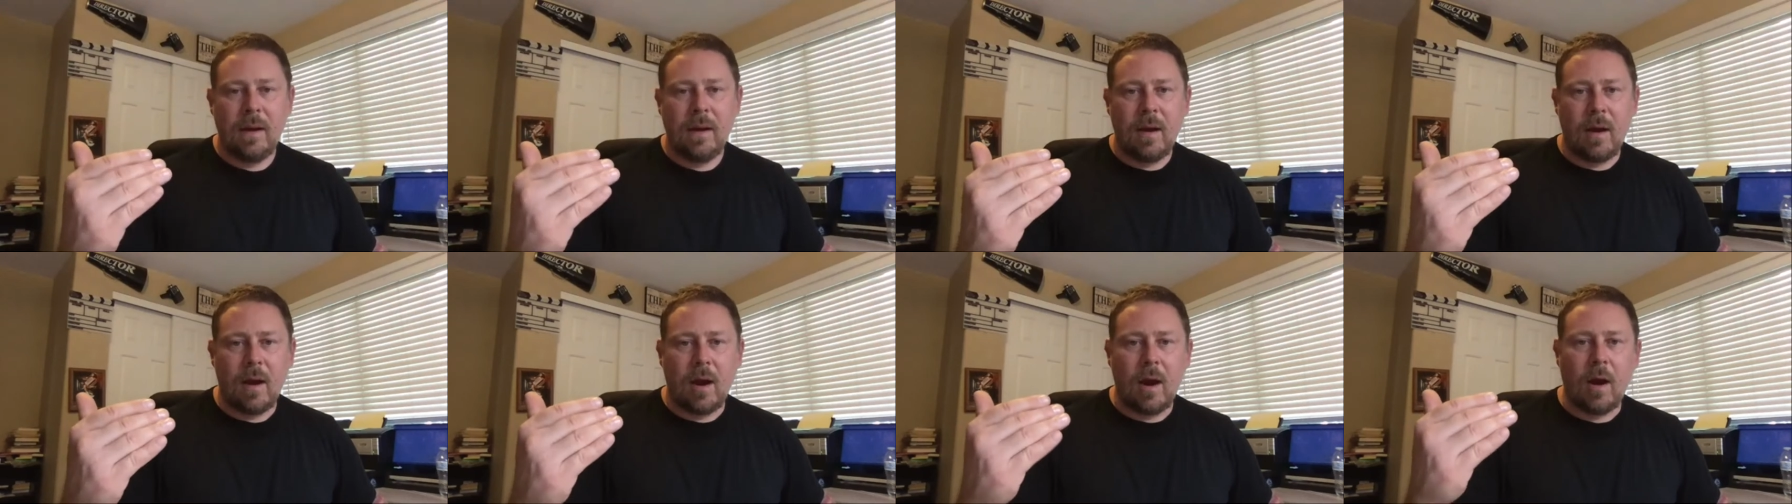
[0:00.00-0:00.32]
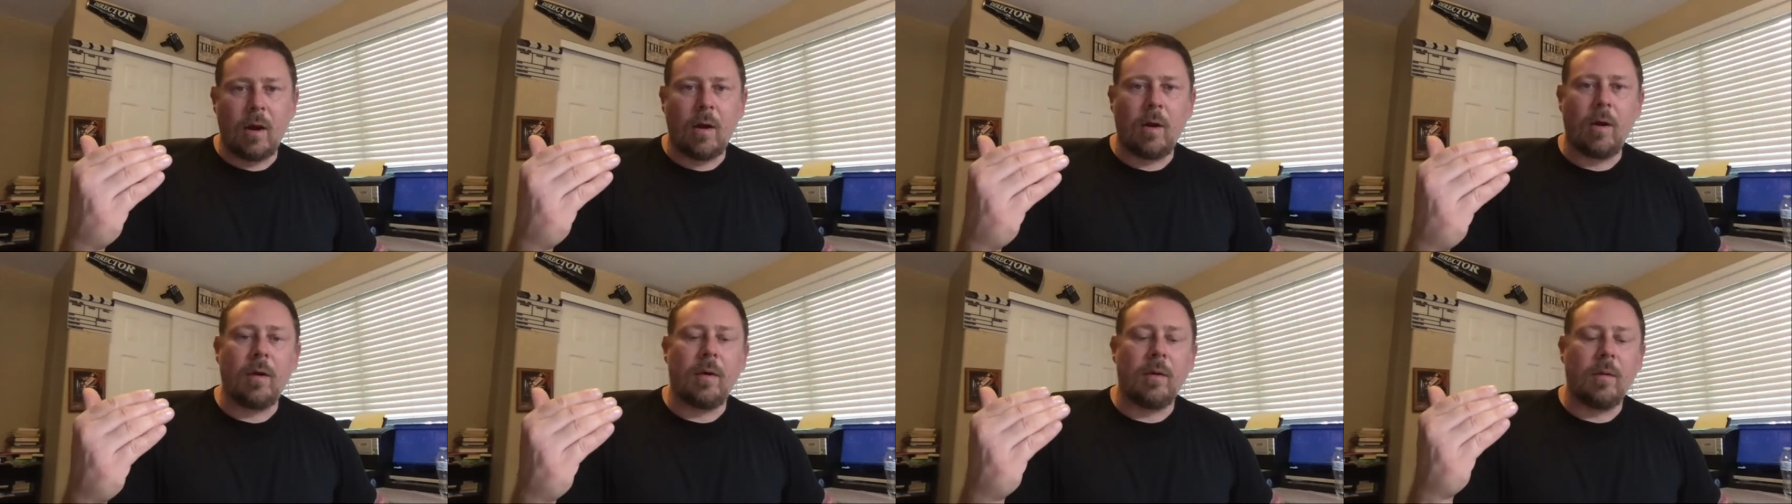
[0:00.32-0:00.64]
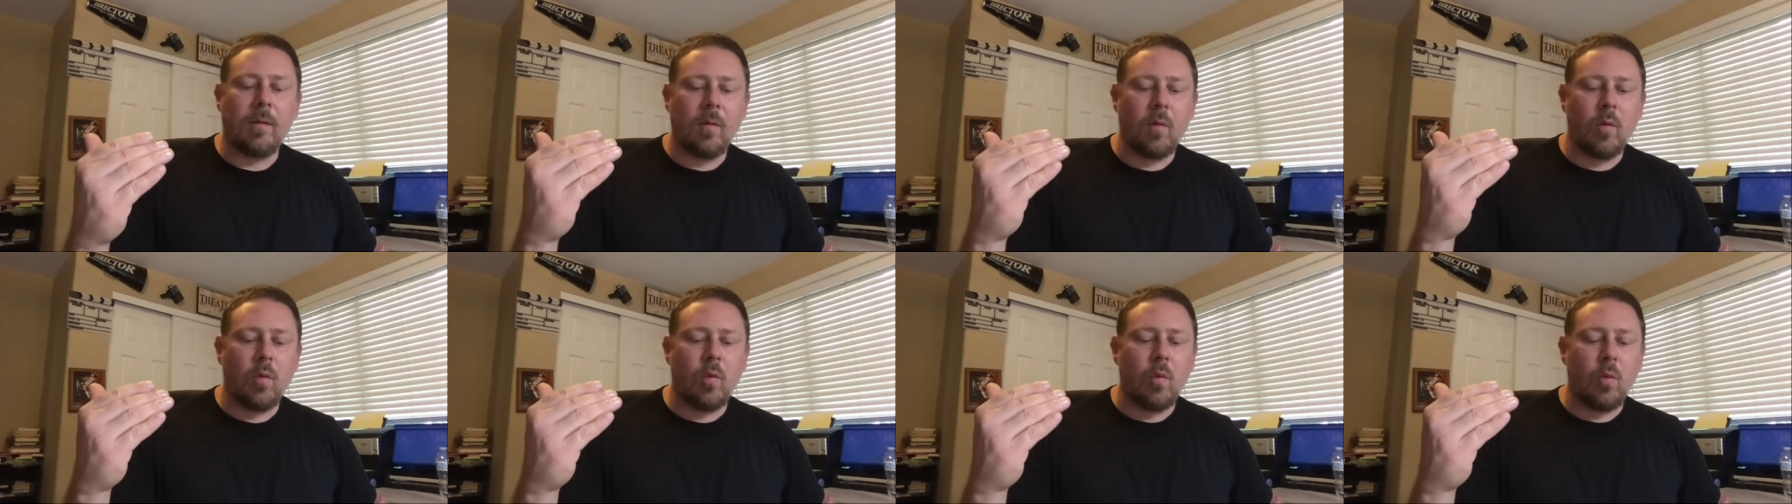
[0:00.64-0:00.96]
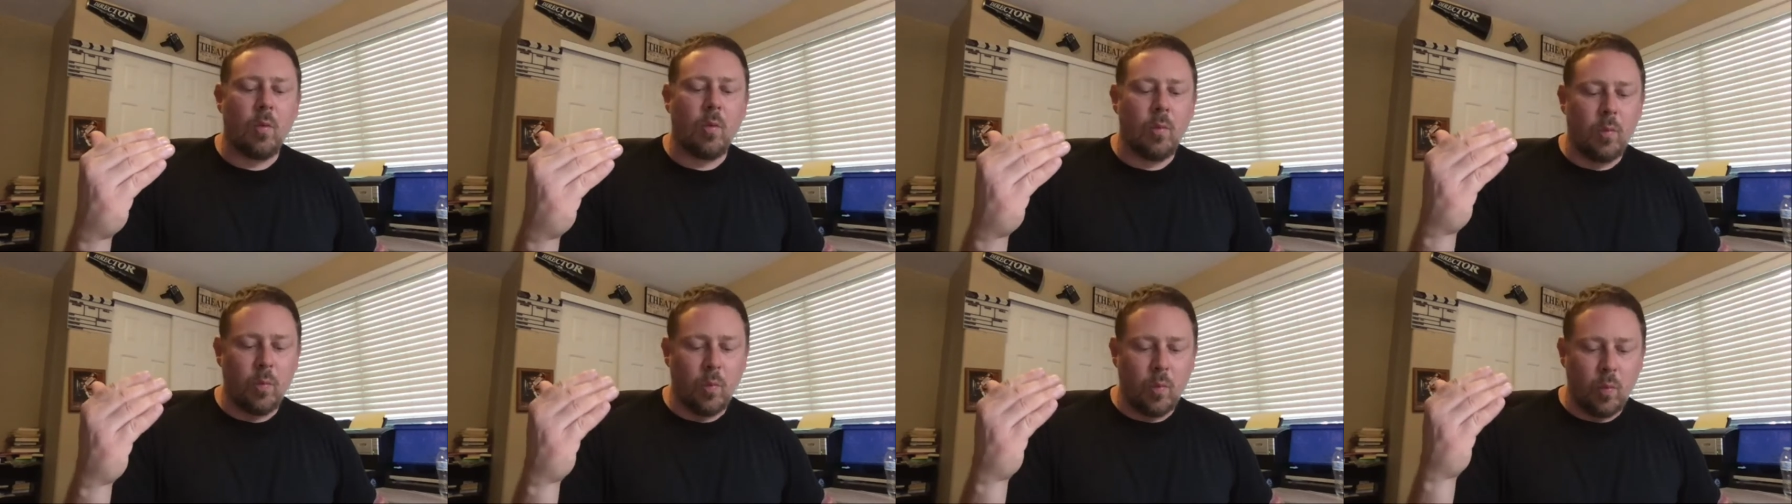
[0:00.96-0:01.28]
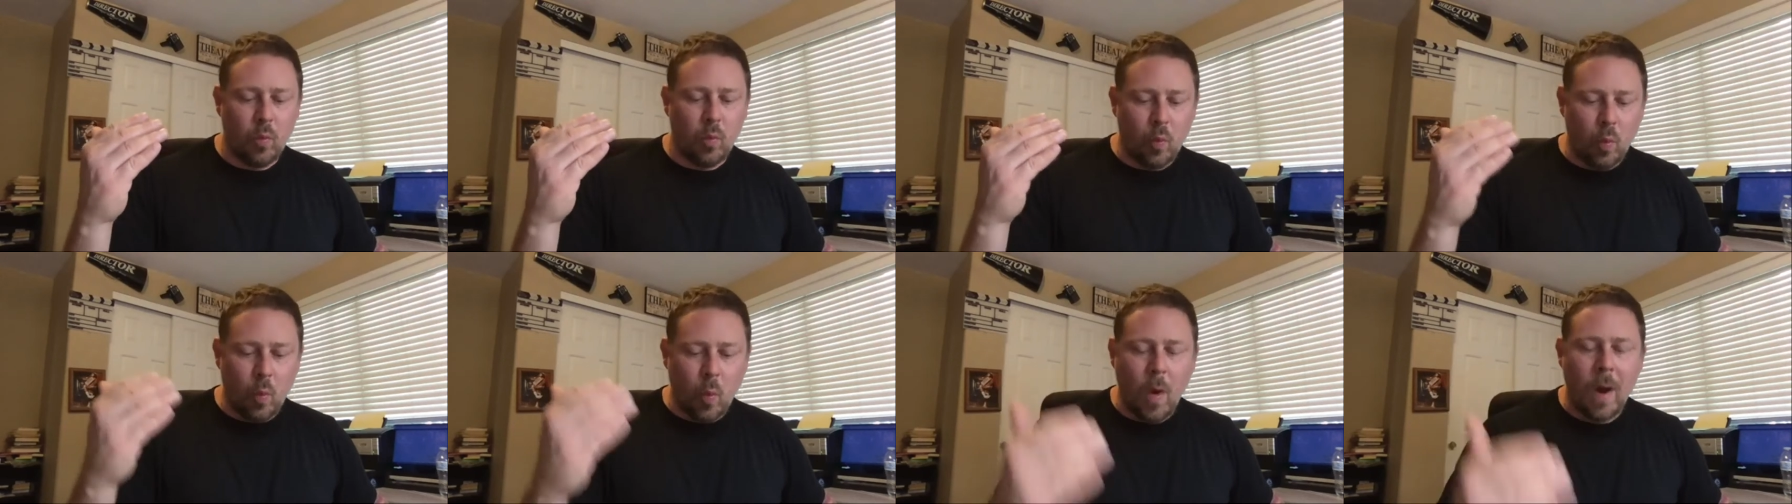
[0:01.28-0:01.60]
are
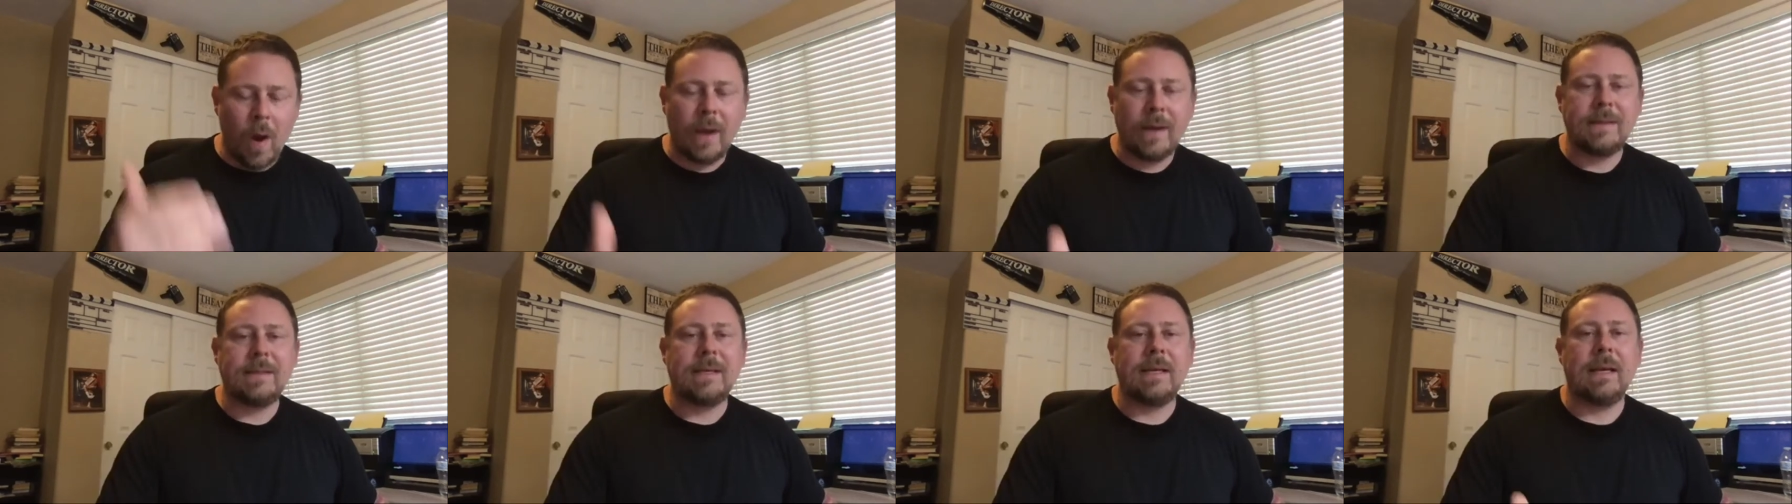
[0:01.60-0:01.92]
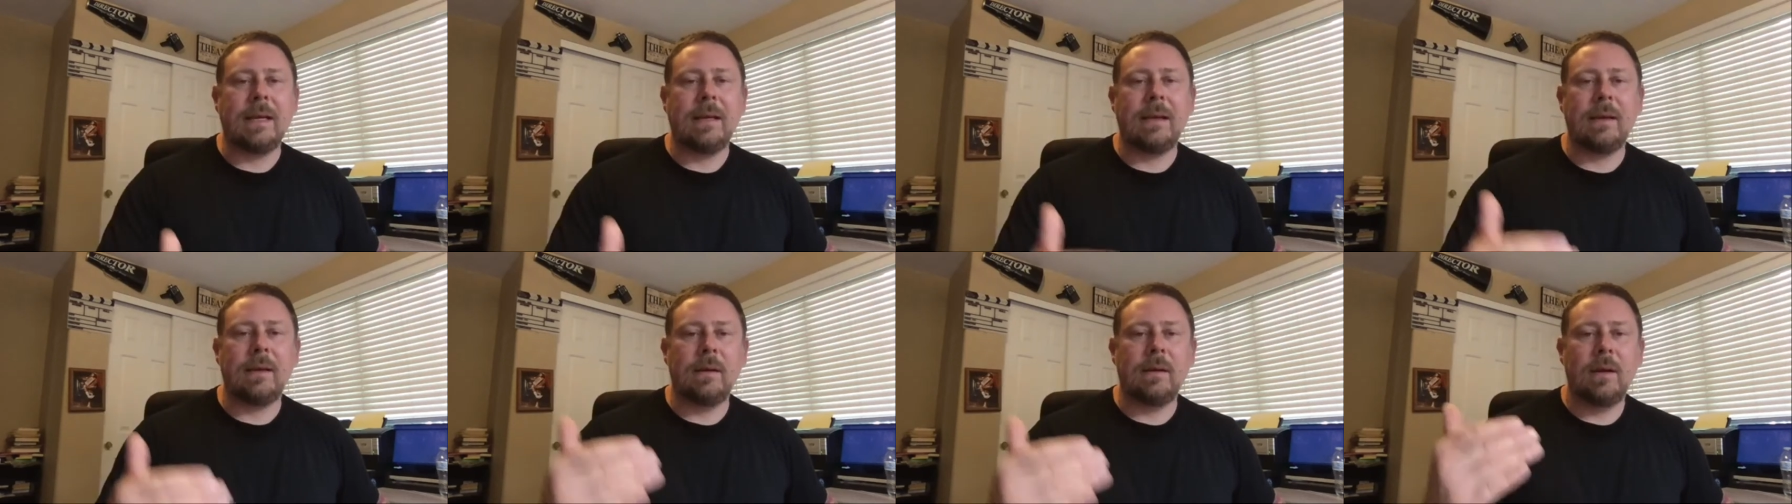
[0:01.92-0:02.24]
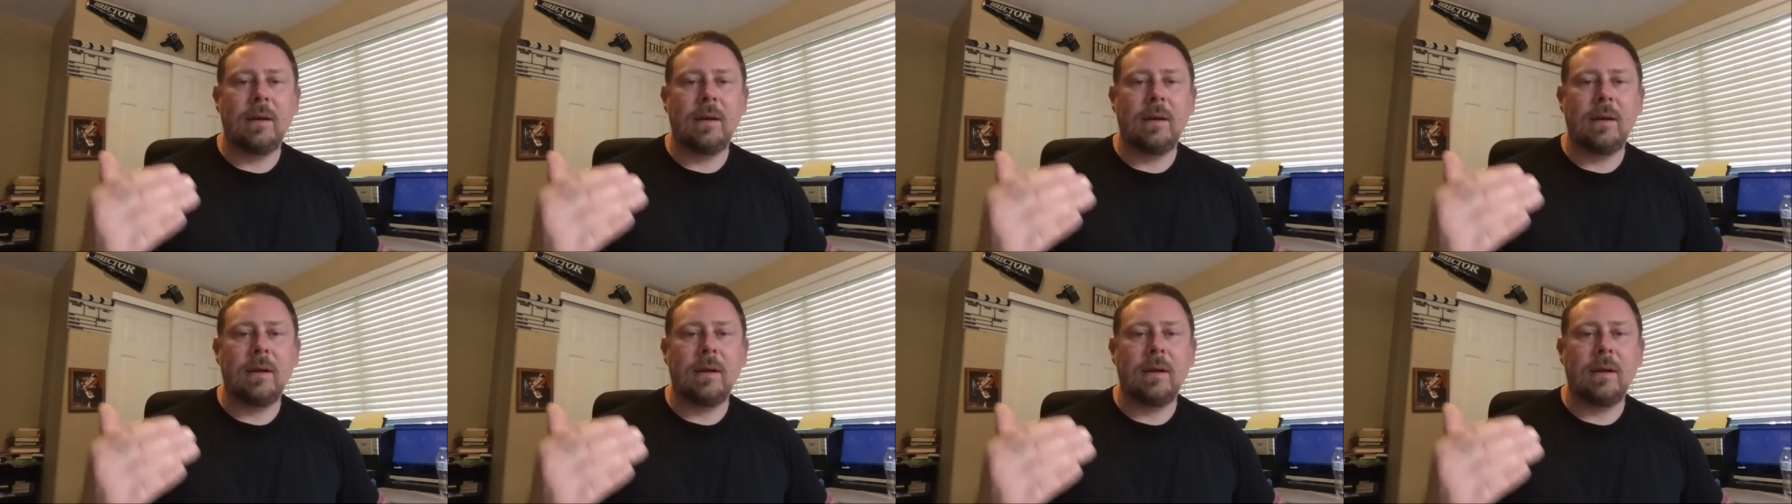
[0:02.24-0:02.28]
wanting